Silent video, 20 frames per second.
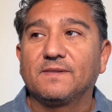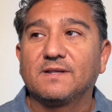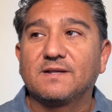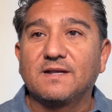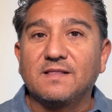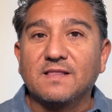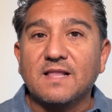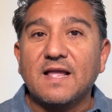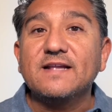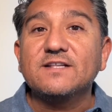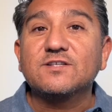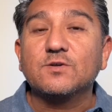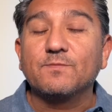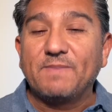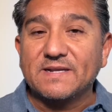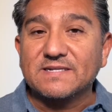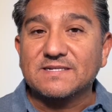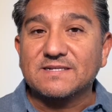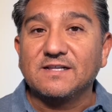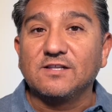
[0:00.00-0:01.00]
clients are
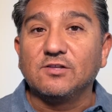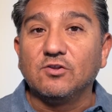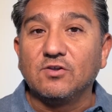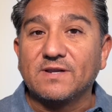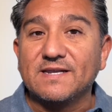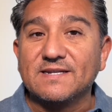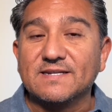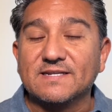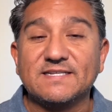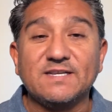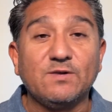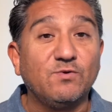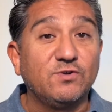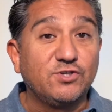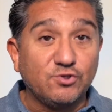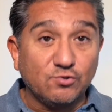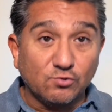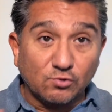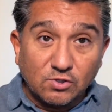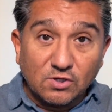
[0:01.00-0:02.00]
basically looking to see
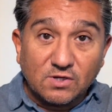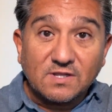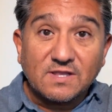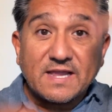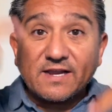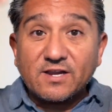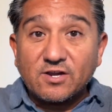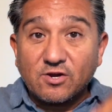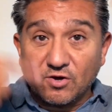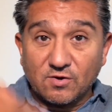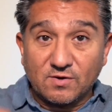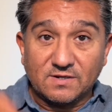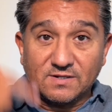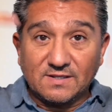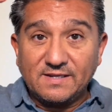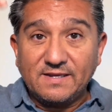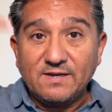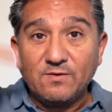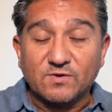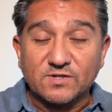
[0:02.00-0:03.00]
what you look like
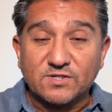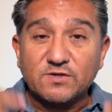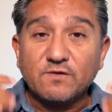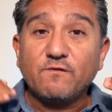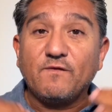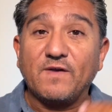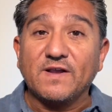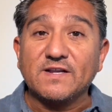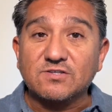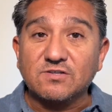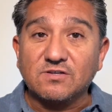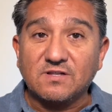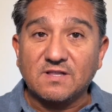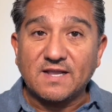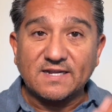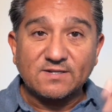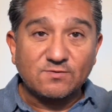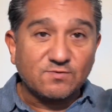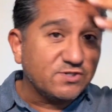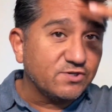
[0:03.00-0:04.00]
currently, what your face looks
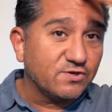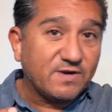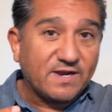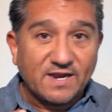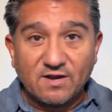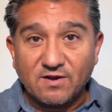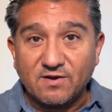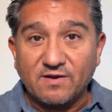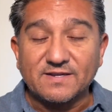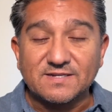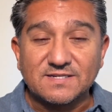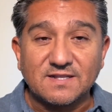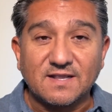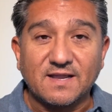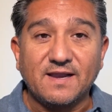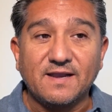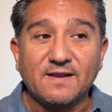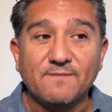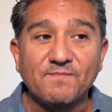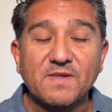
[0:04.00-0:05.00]
like, what your hair is
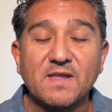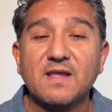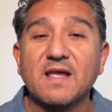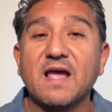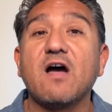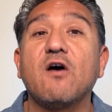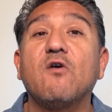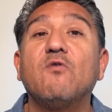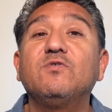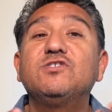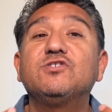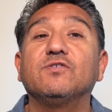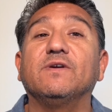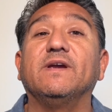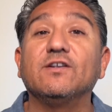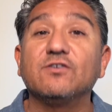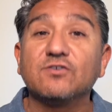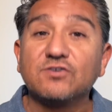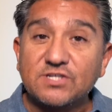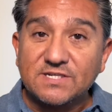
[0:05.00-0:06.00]
like, what your
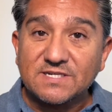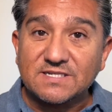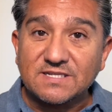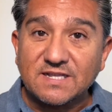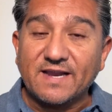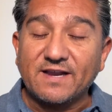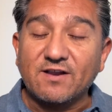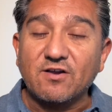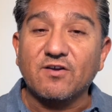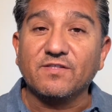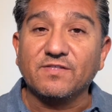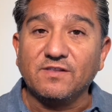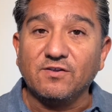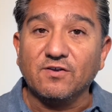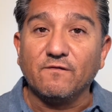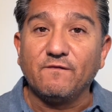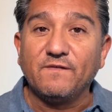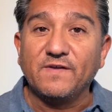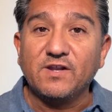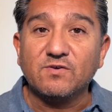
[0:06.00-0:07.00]
energy is like on your
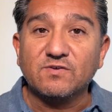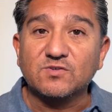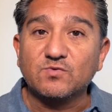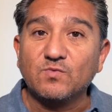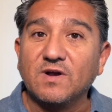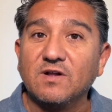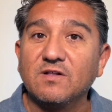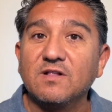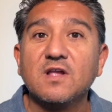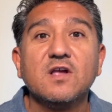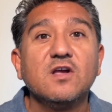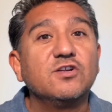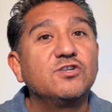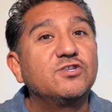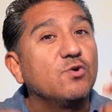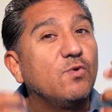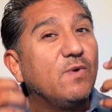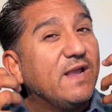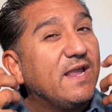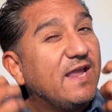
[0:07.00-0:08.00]
video as well.
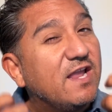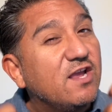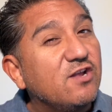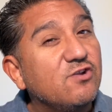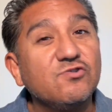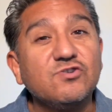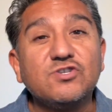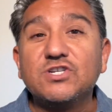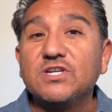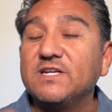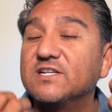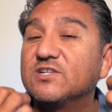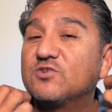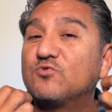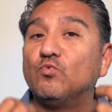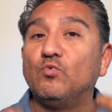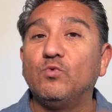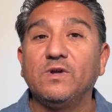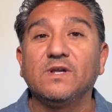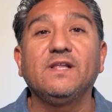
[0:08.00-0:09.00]
So energy is
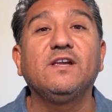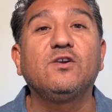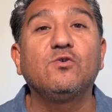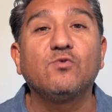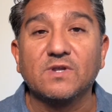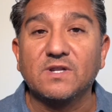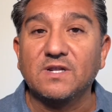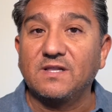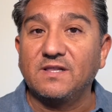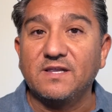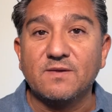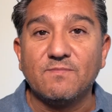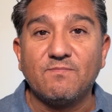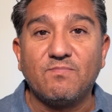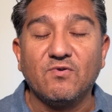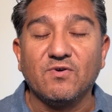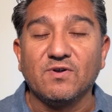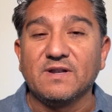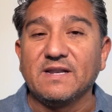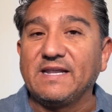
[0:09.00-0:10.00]
really critically
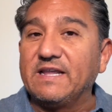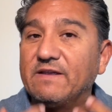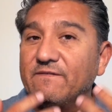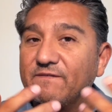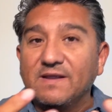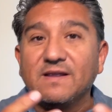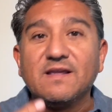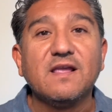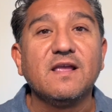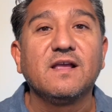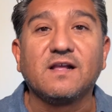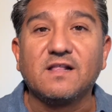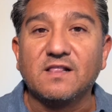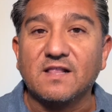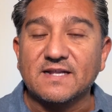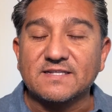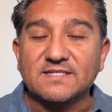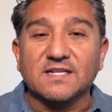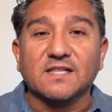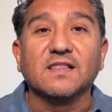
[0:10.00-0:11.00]
important, giving
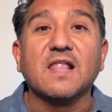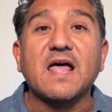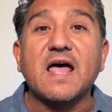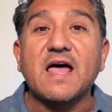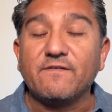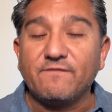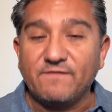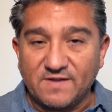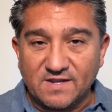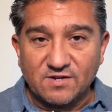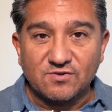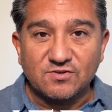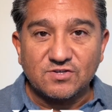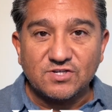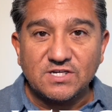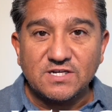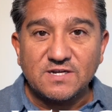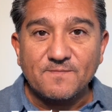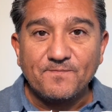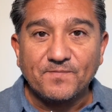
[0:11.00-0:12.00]
clients a lot of
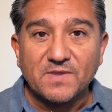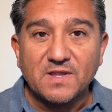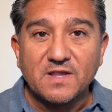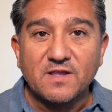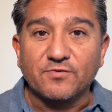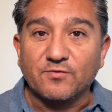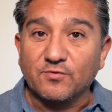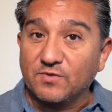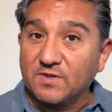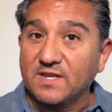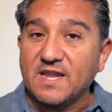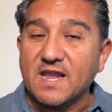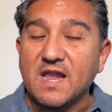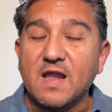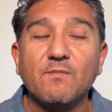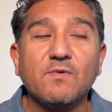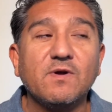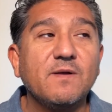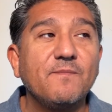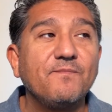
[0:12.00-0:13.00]
energy through the
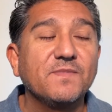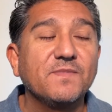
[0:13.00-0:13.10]
camera.